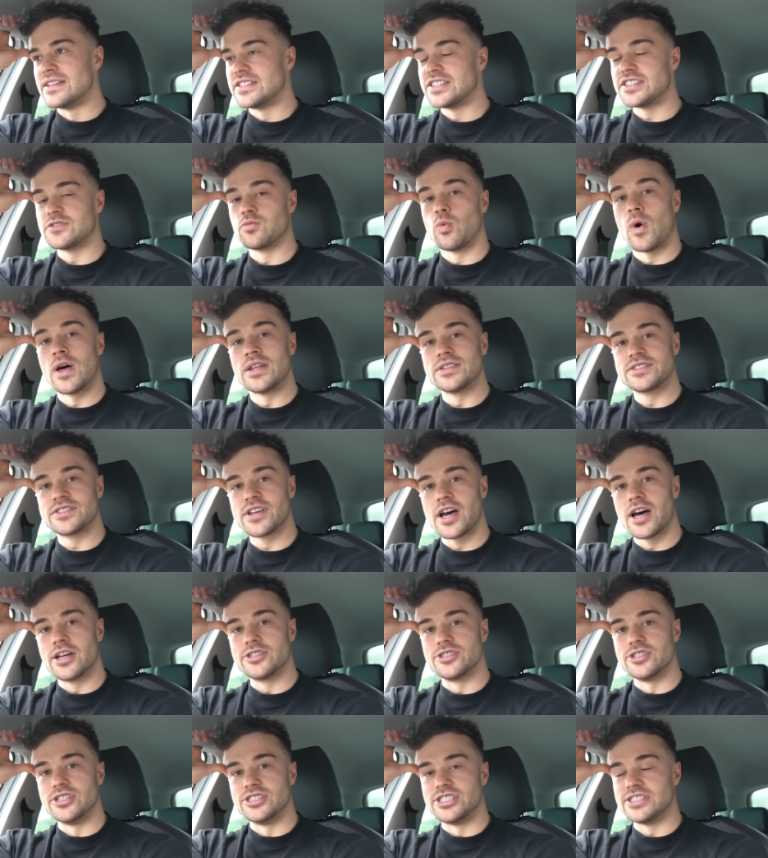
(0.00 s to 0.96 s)
there's this one
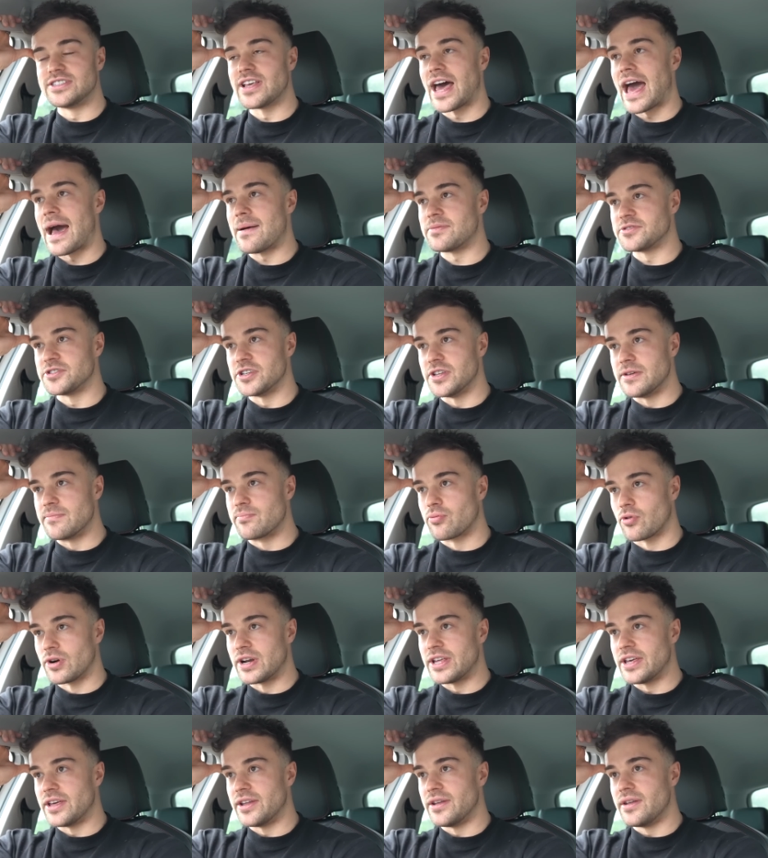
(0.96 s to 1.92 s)
surgeon she's absolutely
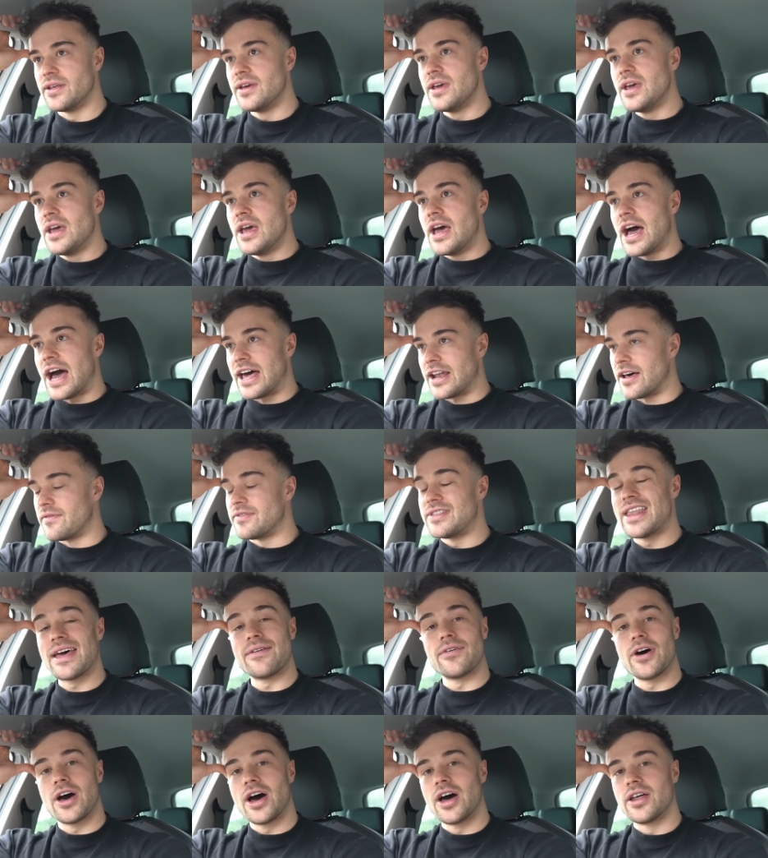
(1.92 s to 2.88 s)
brilliant and i've
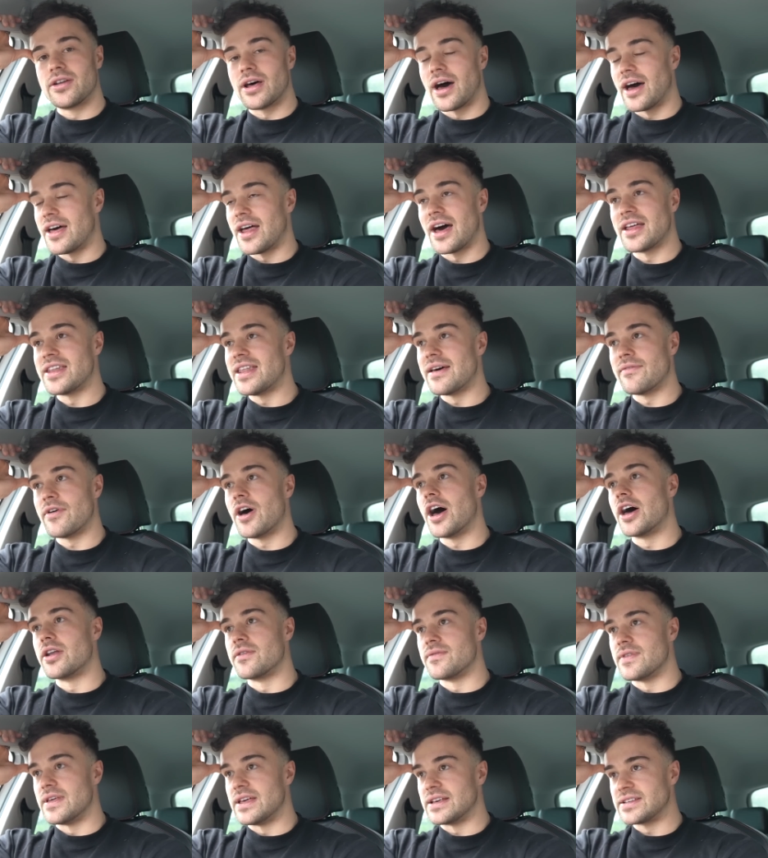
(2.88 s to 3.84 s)
never heard I, have never
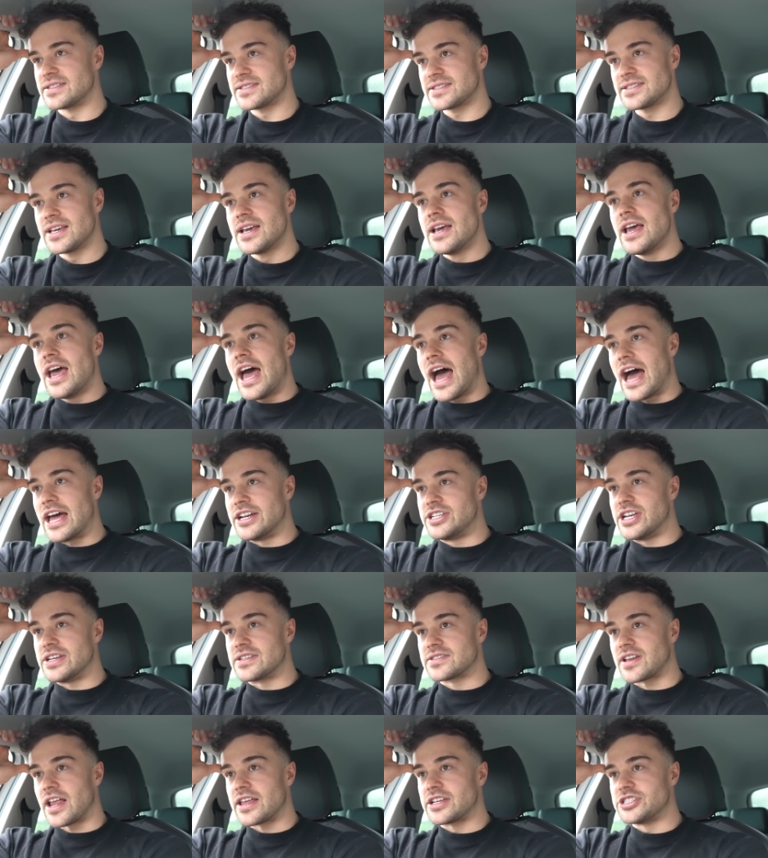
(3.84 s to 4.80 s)
heard of this and
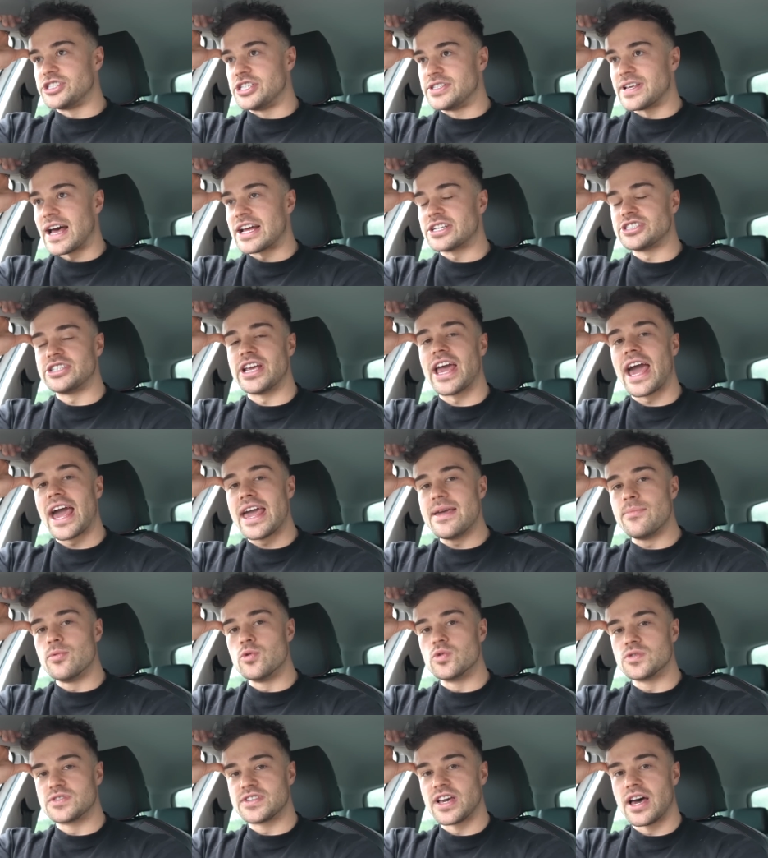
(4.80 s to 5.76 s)
it's like she's actually
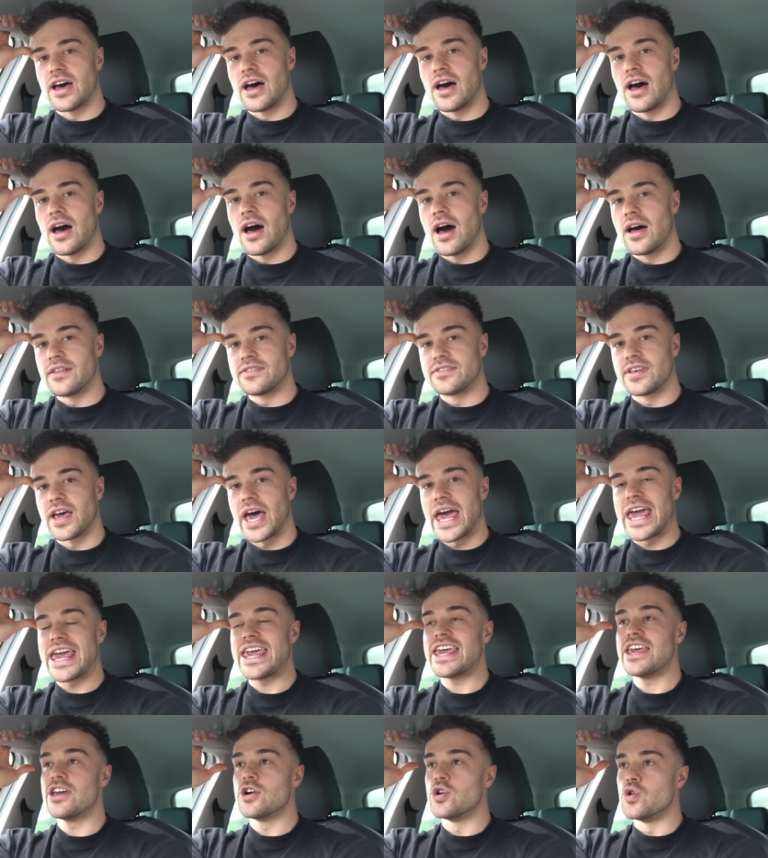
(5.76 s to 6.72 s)
able to to
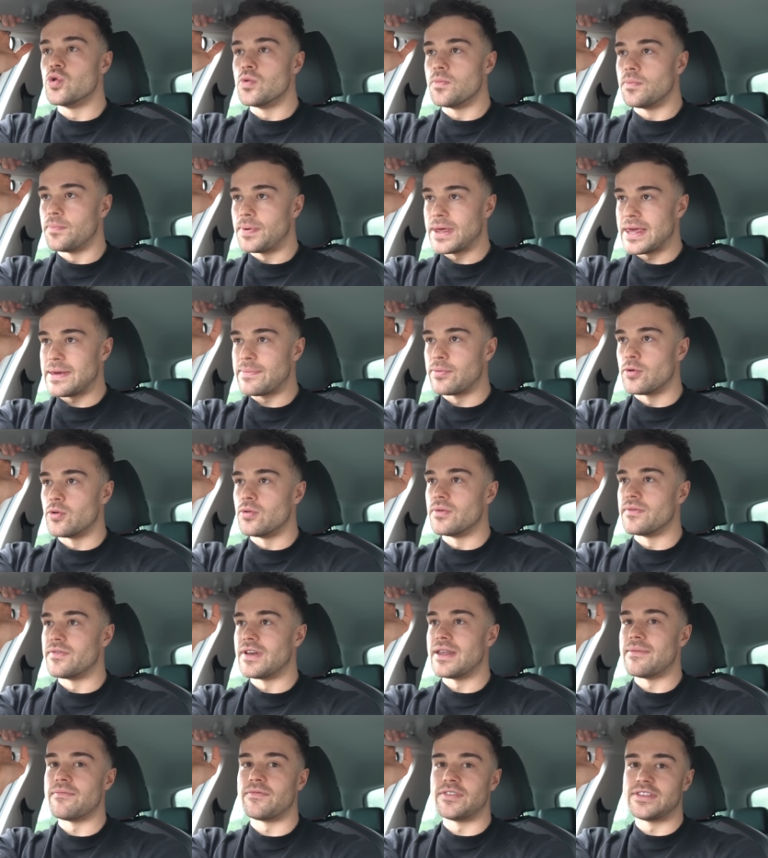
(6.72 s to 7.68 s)
heal people
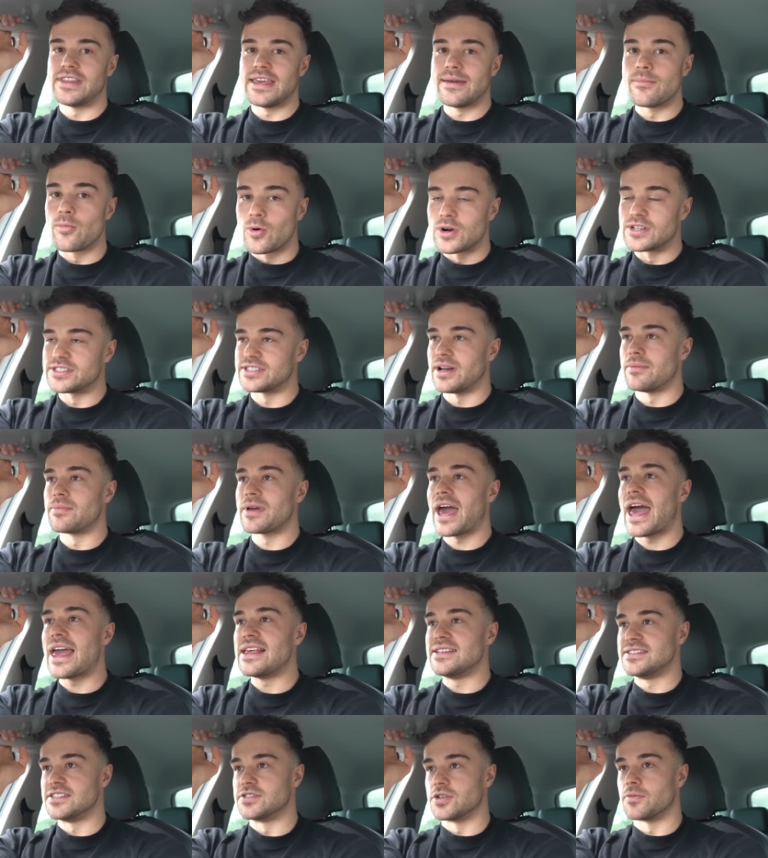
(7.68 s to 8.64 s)
with lymphedema in some
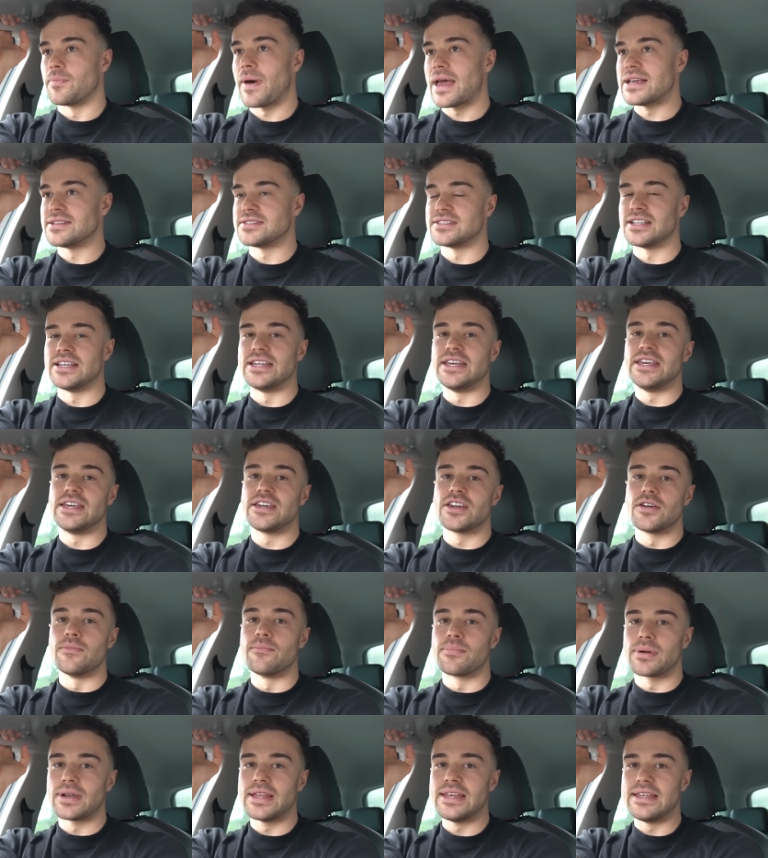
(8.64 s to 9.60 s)
cases or basically
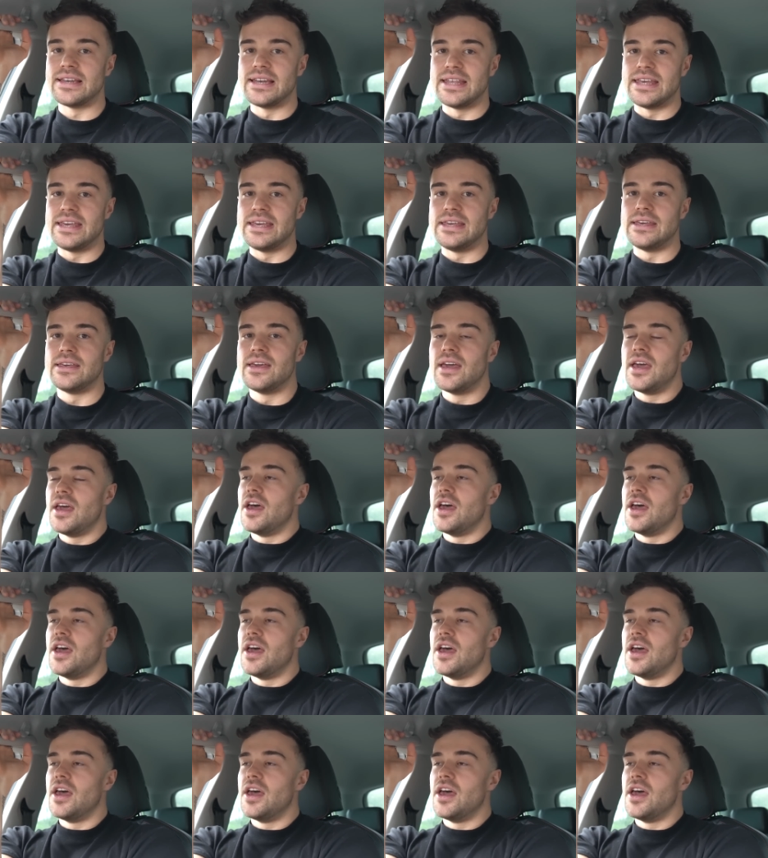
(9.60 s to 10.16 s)
completely